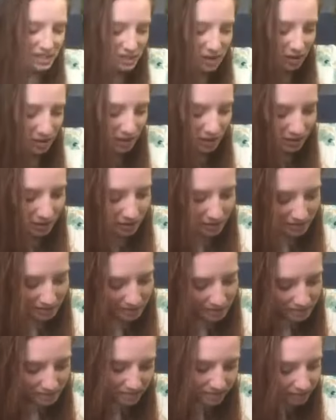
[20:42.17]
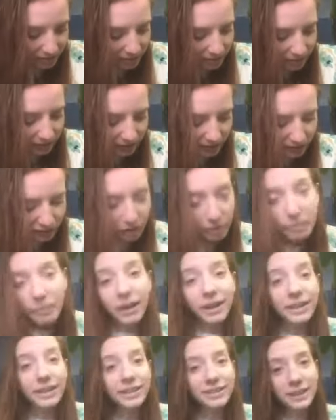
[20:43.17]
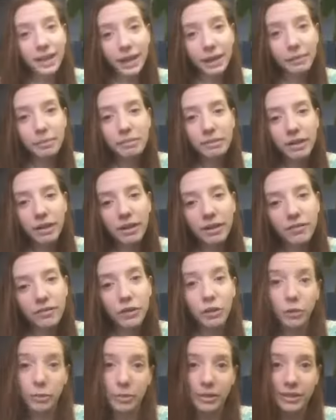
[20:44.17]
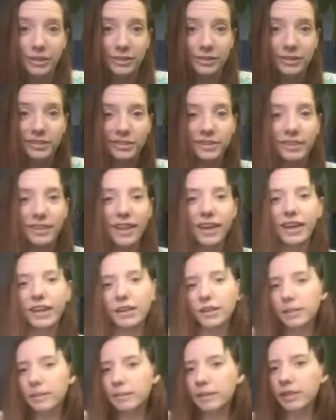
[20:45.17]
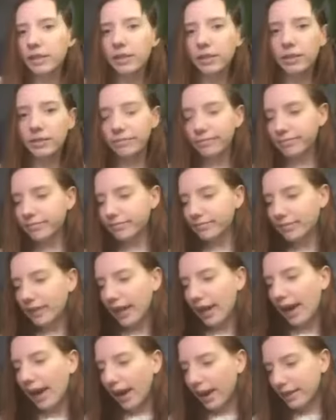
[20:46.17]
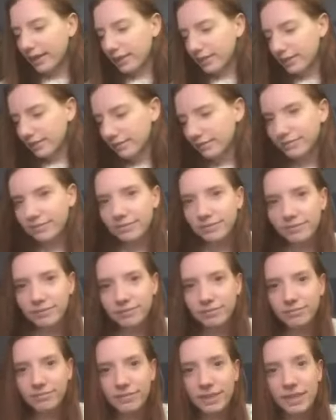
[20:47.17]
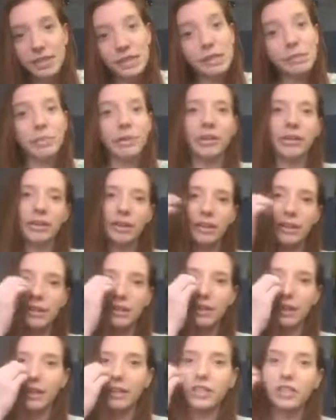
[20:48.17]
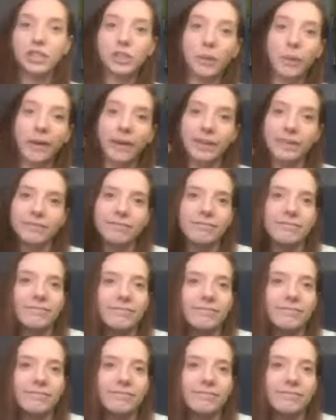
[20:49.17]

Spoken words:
So there are many types of humors that can be had and experienced and enjoyed.